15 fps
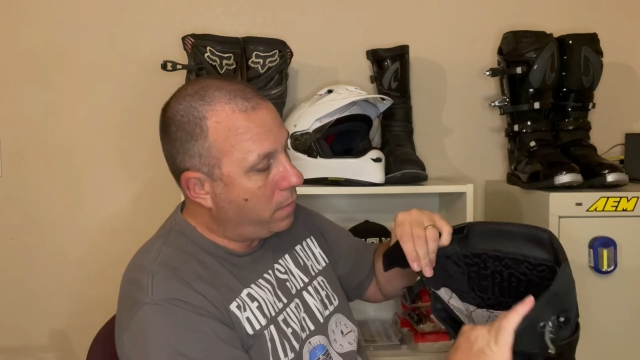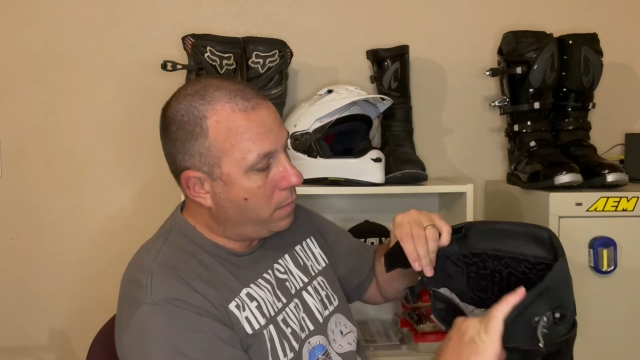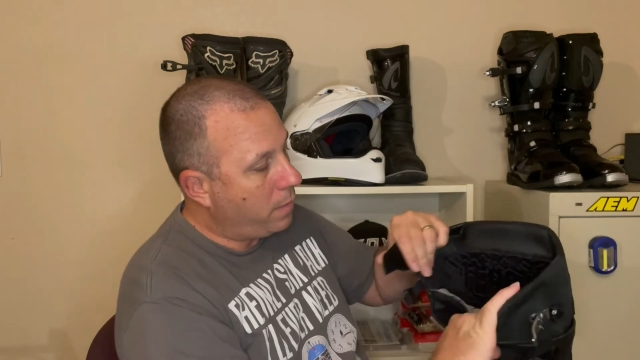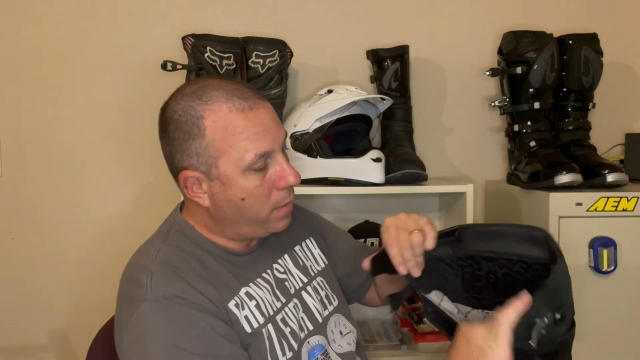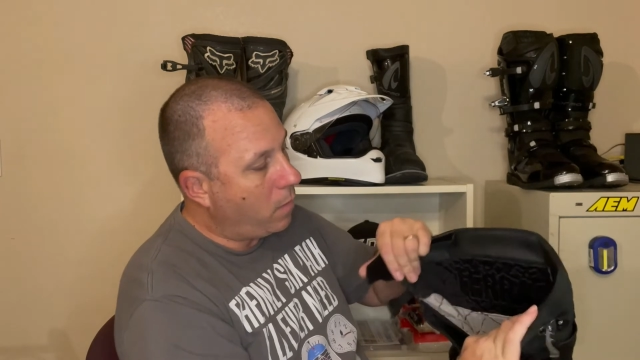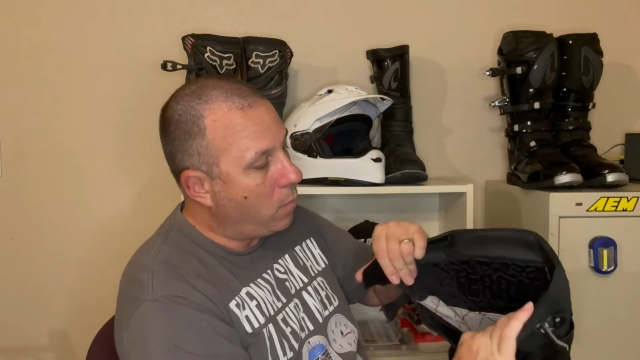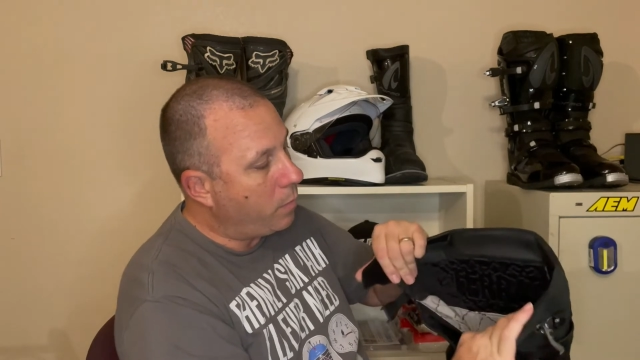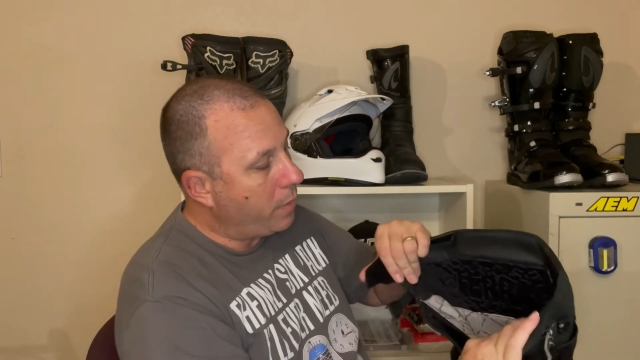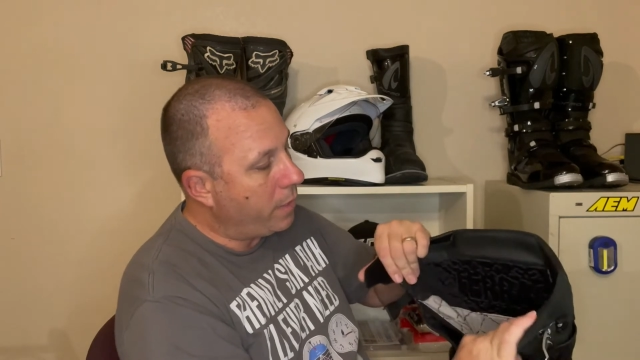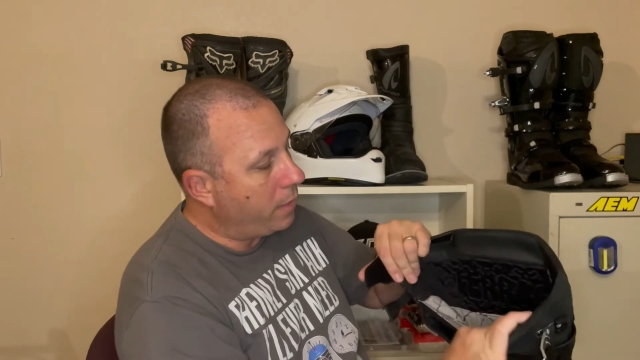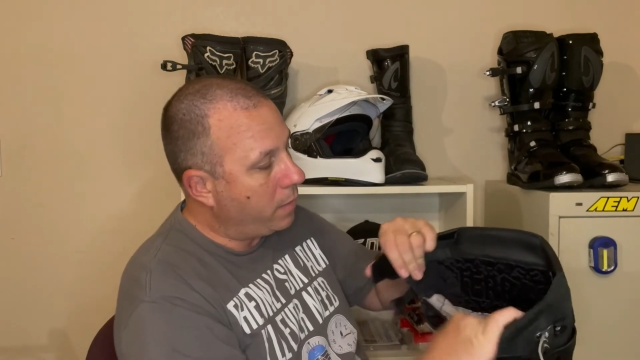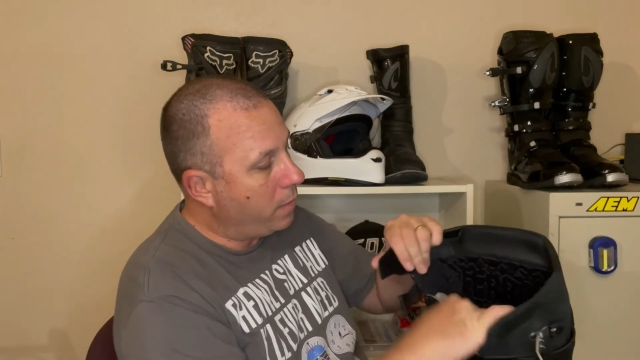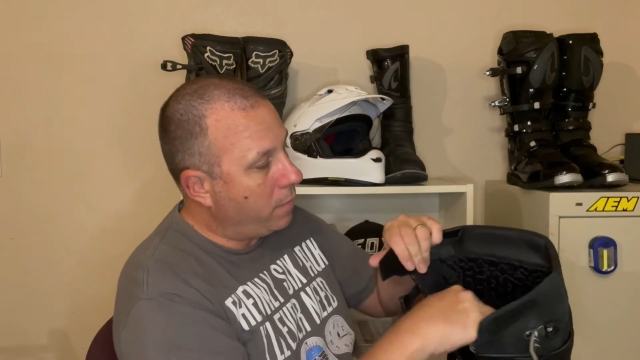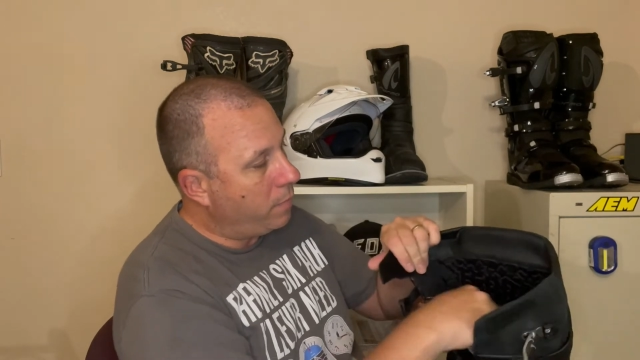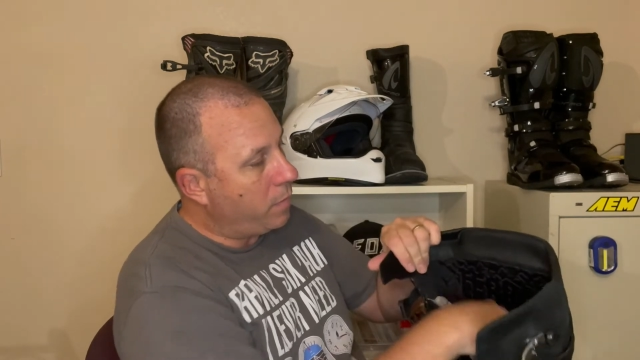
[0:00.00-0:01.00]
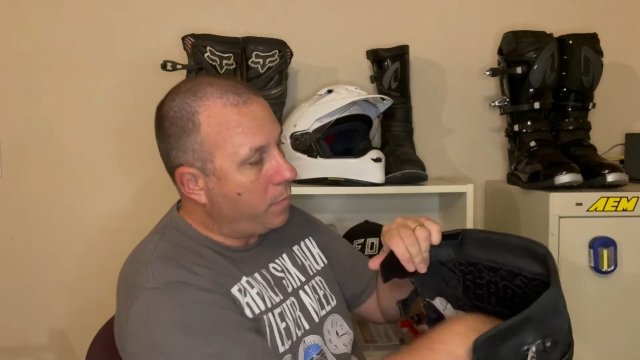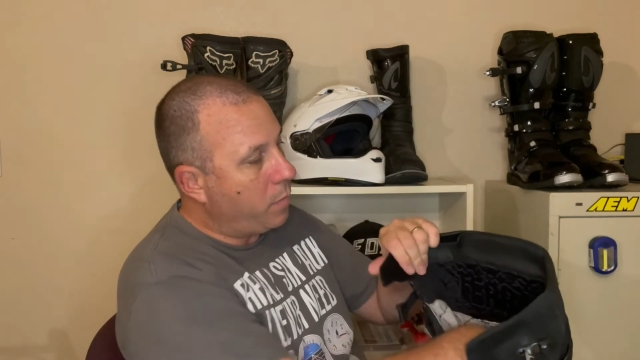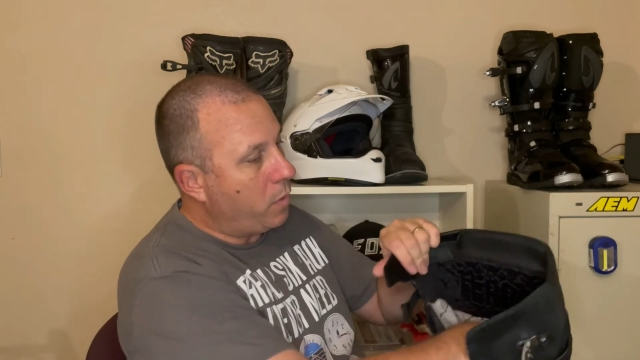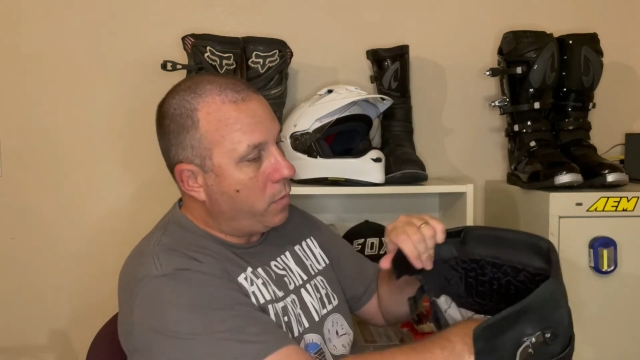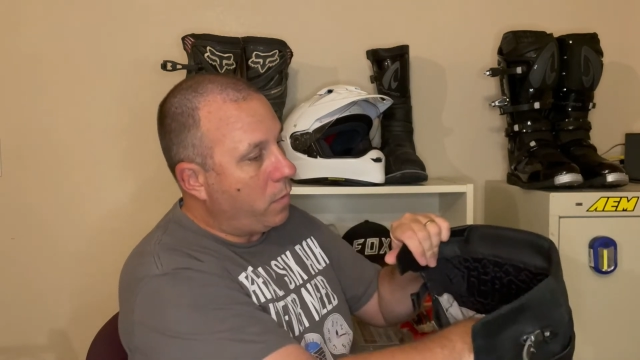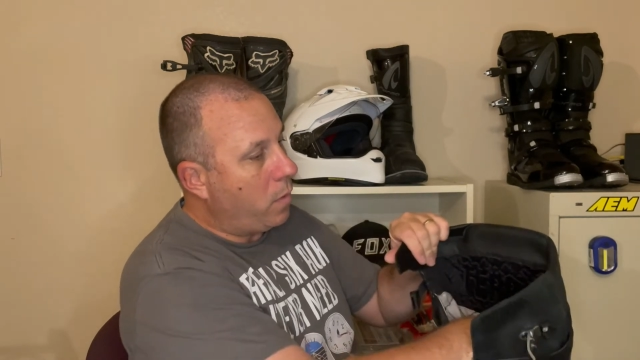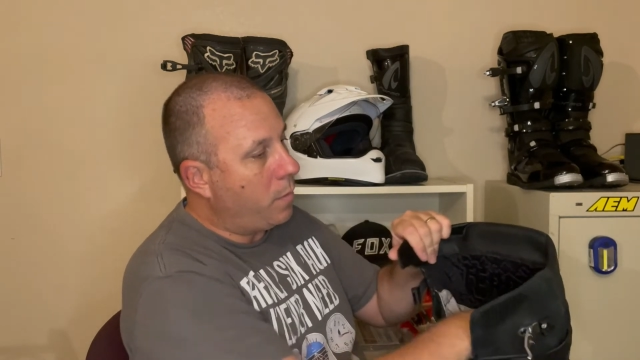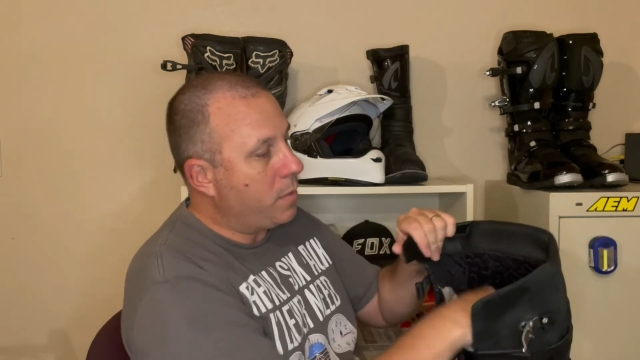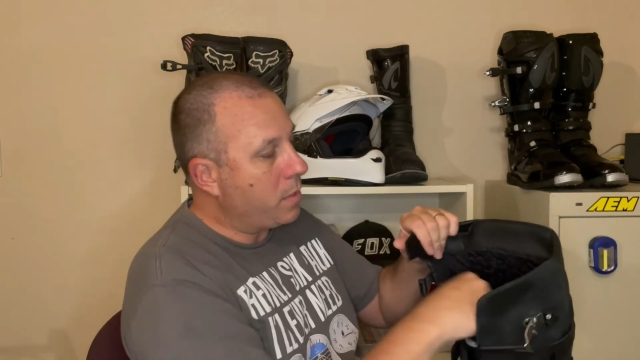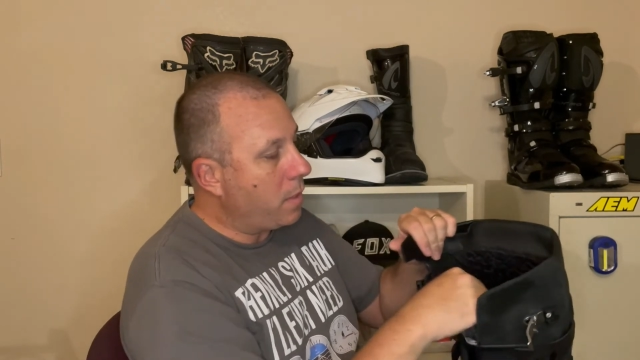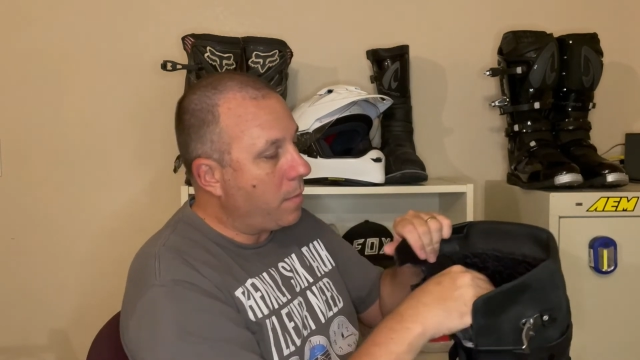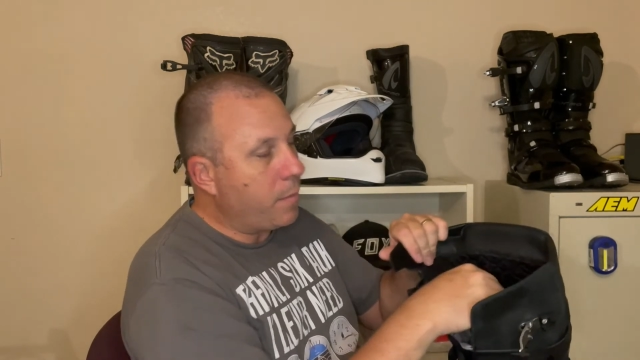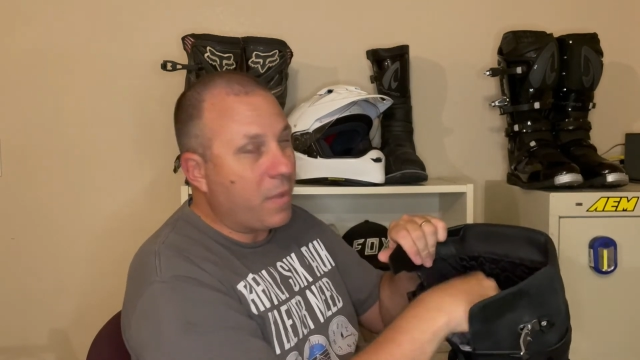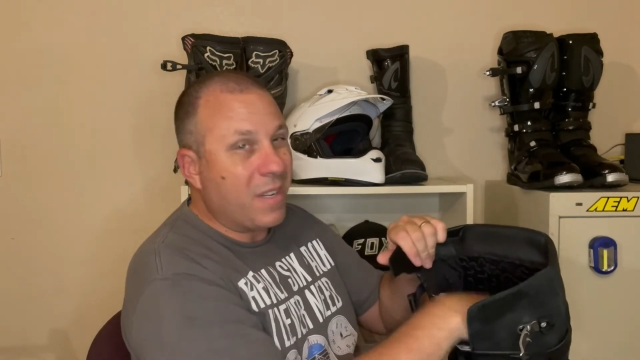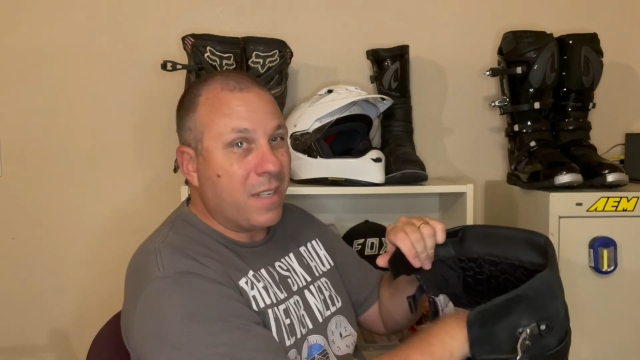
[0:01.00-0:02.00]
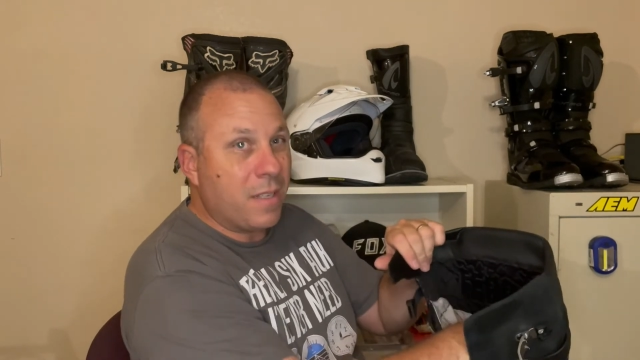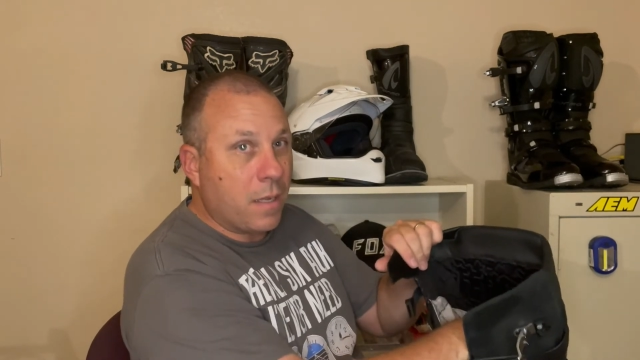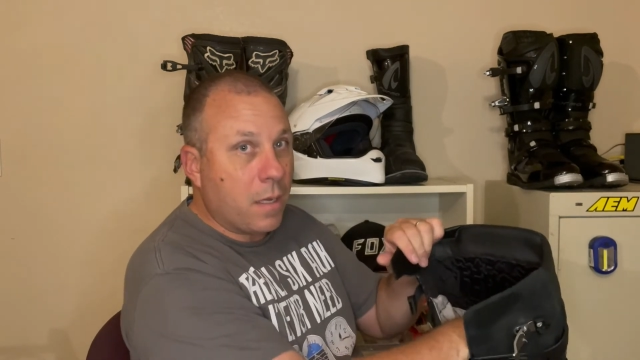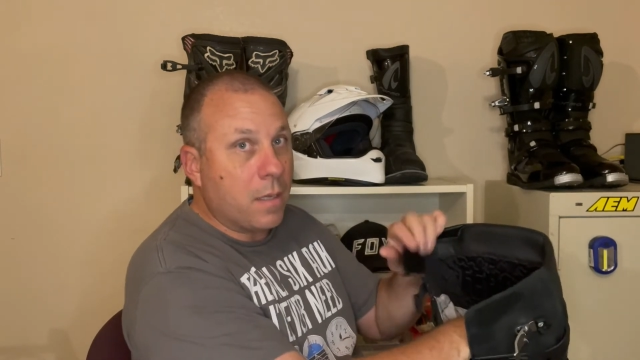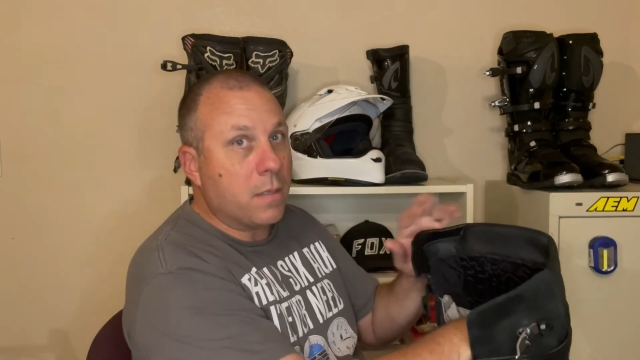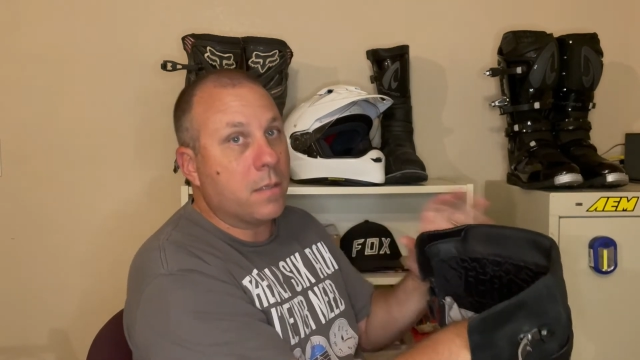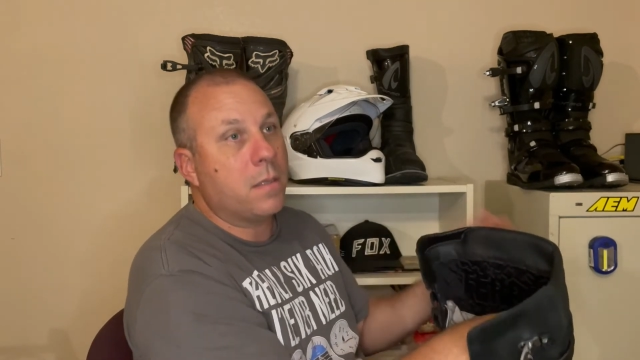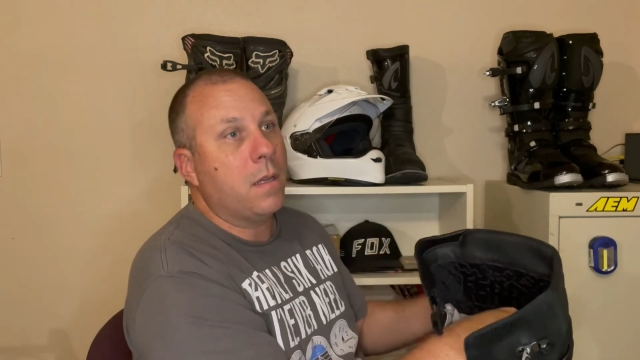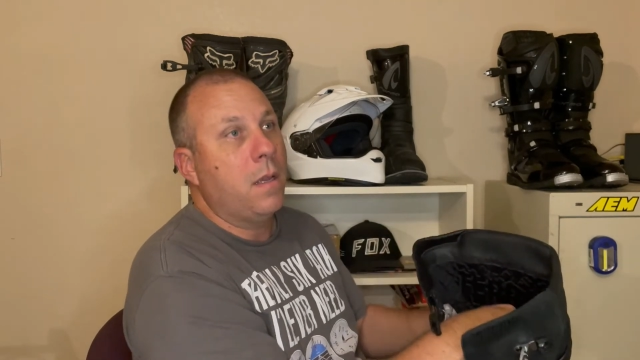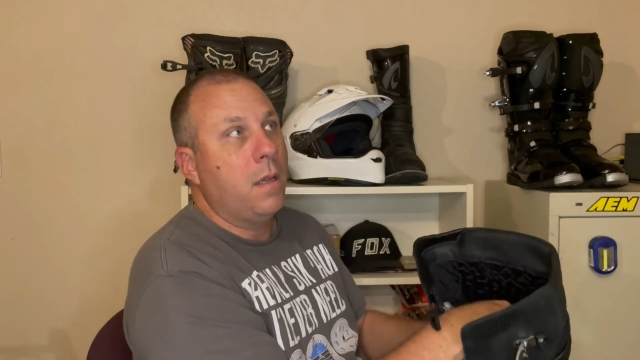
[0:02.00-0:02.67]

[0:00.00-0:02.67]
the opening of the boot opens up, but it does